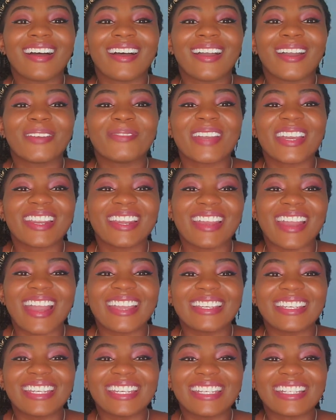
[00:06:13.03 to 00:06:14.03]
are better
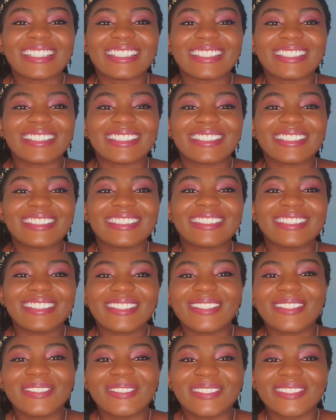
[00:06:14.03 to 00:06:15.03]
ideas.
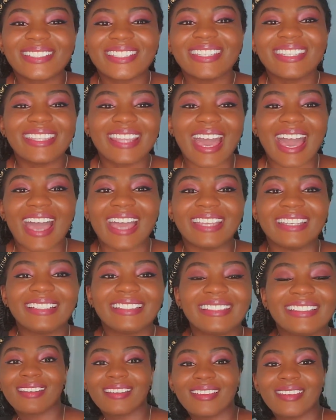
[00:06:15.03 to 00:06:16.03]
Do you see that?
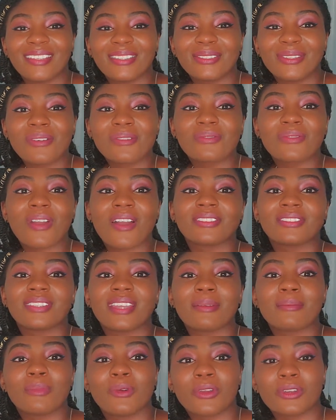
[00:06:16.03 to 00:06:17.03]
Don't cross
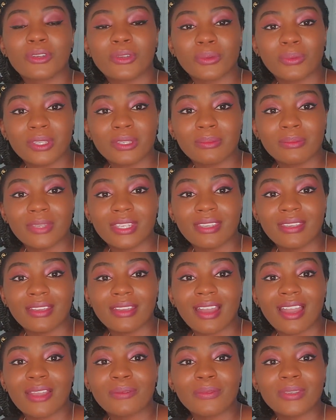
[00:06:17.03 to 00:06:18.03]
that border with
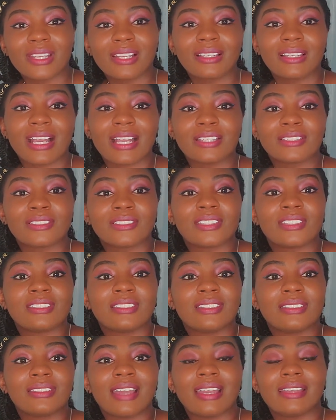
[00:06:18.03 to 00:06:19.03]
me. I realize
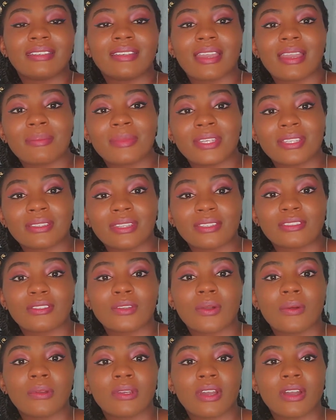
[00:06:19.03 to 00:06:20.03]
the dynamic that's
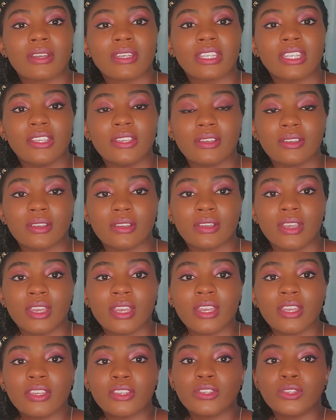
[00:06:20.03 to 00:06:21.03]
going on here.
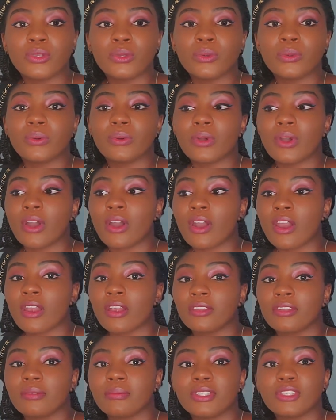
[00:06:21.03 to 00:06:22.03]
You
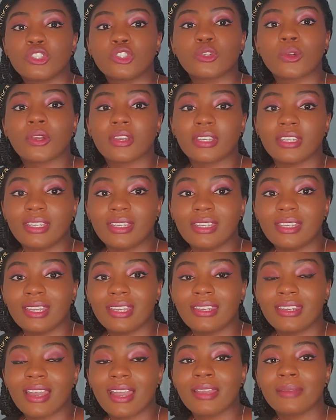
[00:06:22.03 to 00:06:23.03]
are the majority
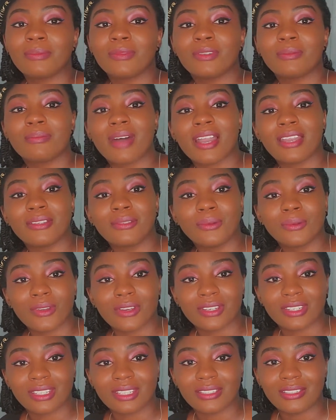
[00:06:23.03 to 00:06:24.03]
and I'm the
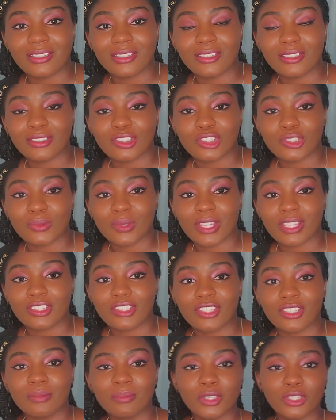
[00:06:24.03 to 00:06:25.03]
minority in this
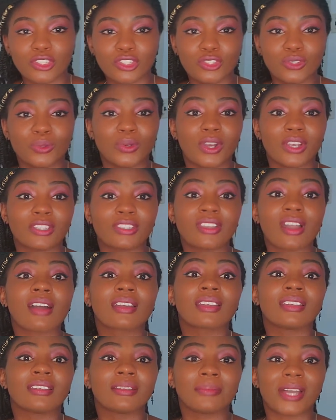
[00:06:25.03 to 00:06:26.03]
situation, but you are
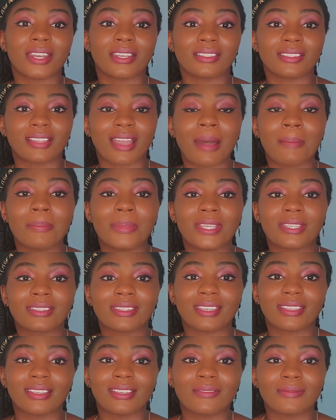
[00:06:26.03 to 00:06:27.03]
talking about a topic
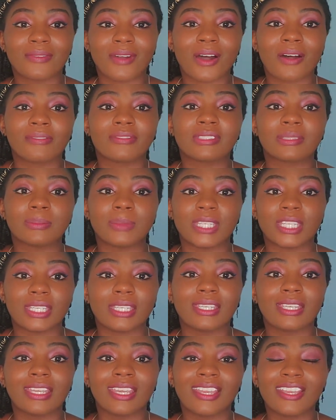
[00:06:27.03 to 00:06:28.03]
that involves
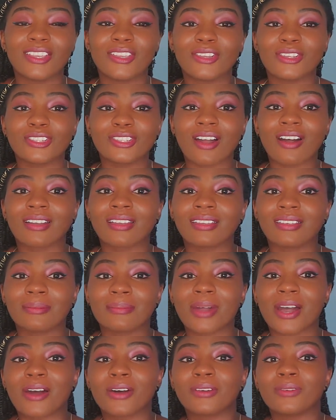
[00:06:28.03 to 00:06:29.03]
me. You're talking
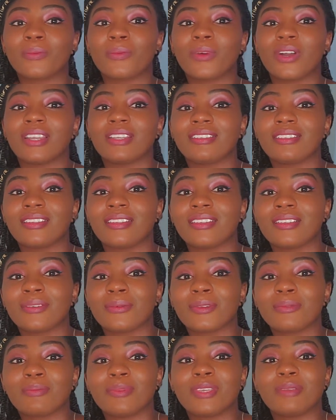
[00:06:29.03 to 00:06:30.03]
about what
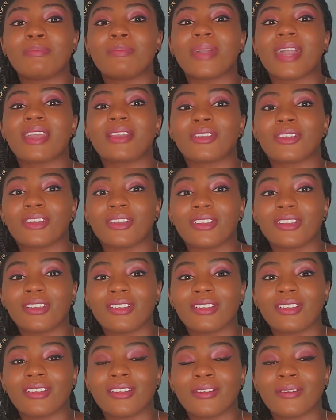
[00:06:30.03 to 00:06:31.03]
would be better
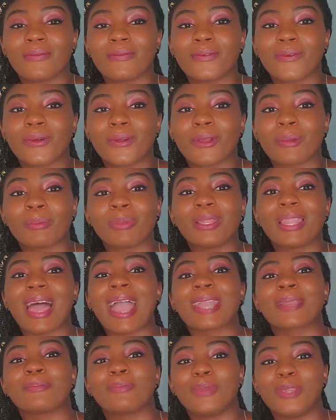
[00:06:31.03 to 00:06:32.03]
for
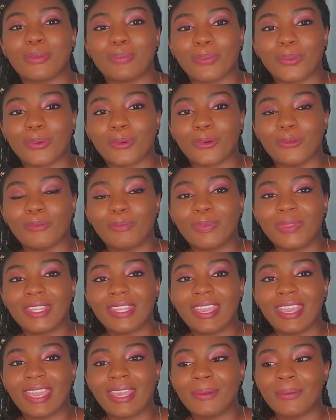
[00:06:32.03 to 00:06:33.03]
black people.
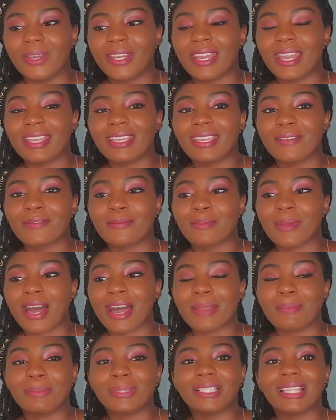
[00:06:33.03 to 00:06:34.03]
And when I give
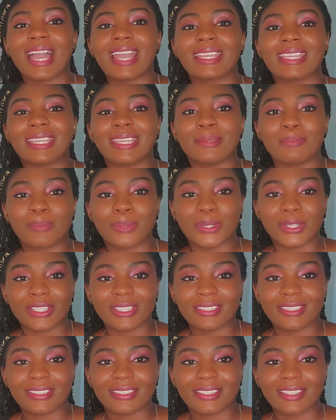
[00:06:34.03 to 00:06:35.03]
my black
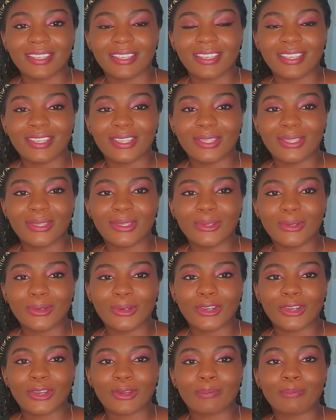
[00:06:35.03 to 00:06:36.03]
input,
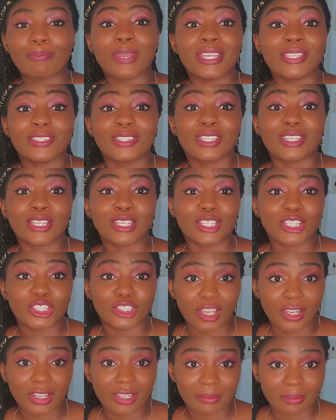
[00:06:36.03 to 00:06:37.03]
you're basically
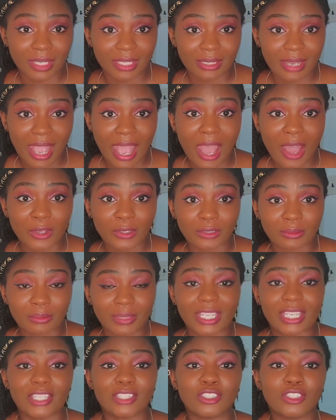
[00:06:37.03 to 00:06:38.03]
shutting me down
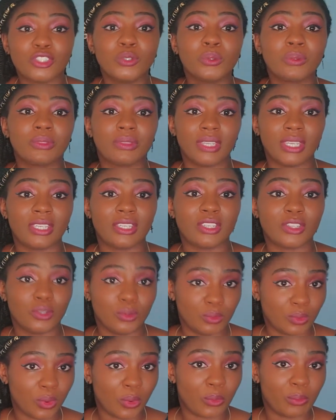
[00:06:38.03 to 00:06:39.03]
because you think
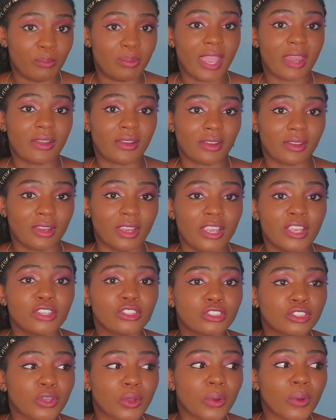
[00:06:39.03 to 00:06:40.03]
you know better.
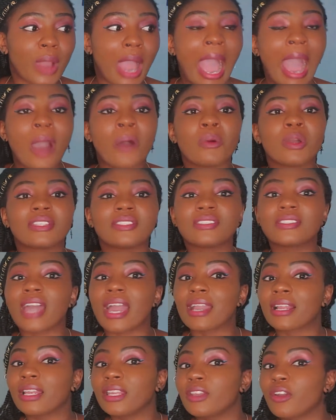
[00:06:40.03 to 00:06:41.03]
So how
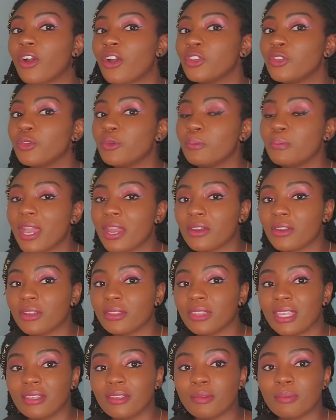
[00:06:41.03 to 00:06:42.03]
exactly are you
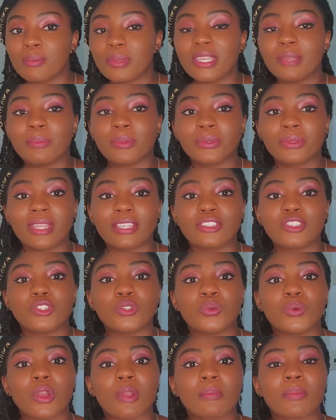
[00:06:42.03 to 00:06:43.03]
better than the people that
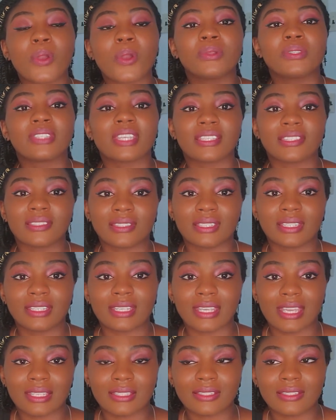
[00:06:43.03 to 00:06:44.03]
you are protesting
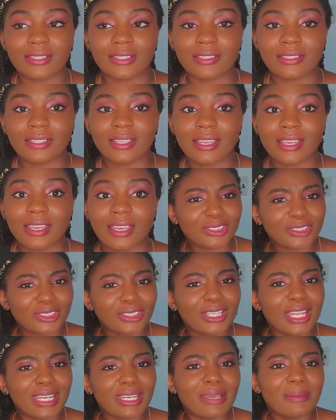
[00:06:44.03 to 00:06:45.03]
against? To
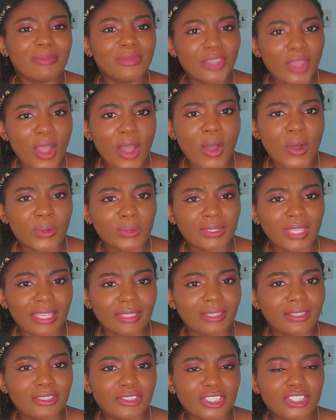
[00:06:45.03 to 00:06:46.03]
let them know that
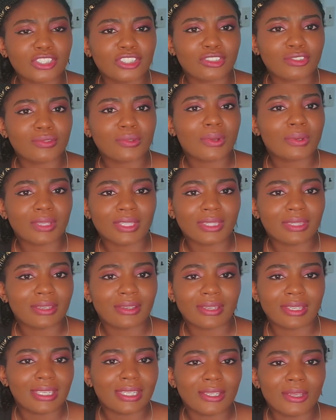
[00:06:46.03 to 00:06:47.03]
they're just stroking
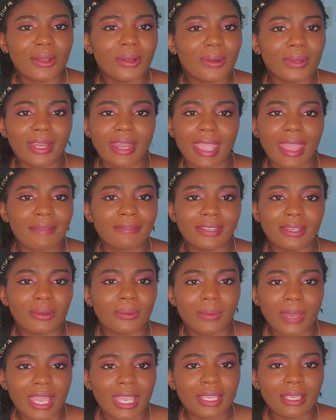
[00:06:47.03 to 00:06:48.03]
their ego and having a
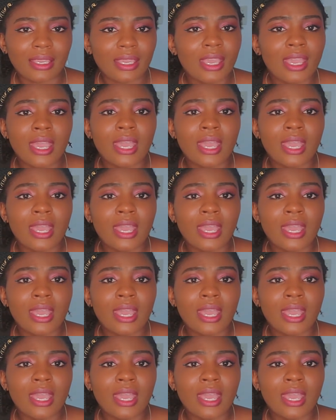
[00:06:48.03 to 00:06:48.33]
wank.